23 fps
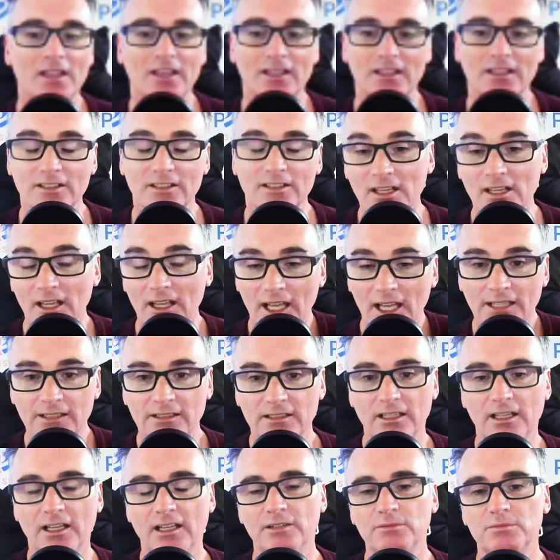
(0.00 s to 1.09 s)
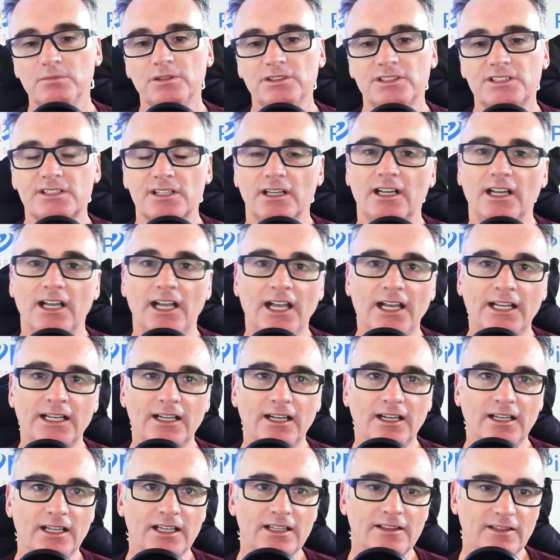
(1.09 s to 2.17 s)
Yeah, and and what's and
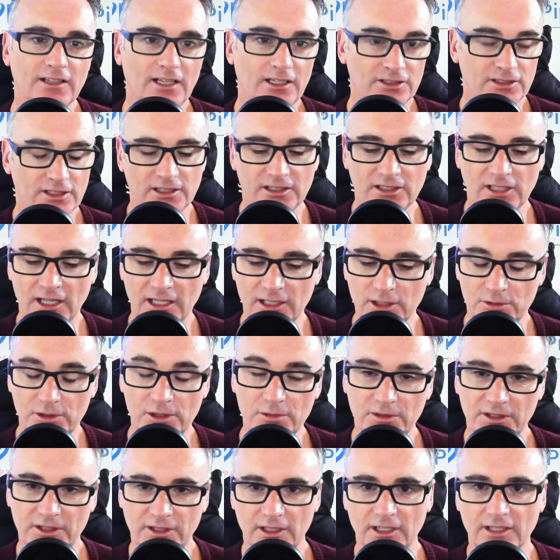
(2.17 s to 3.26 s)
and I th- I agree with you,